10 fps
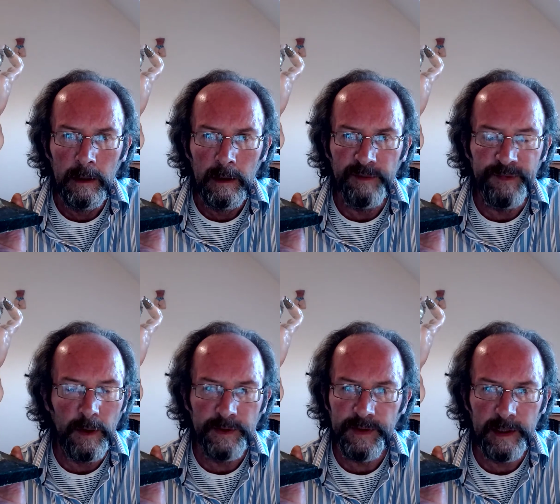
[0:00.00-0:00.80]

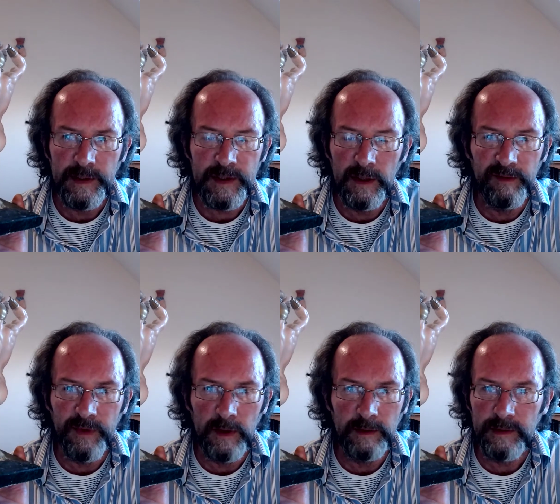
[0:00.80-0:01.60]
font, insert
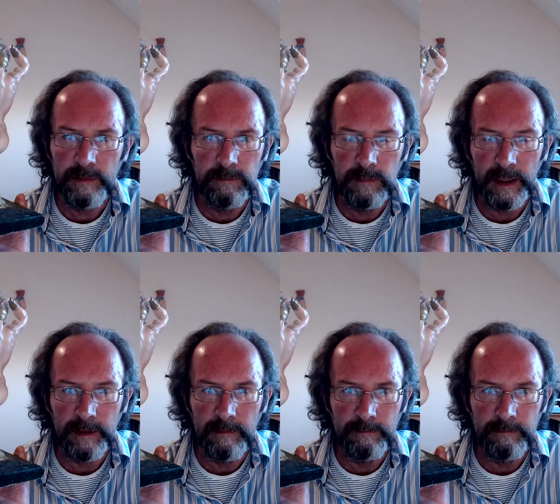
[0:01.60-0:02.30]
font, like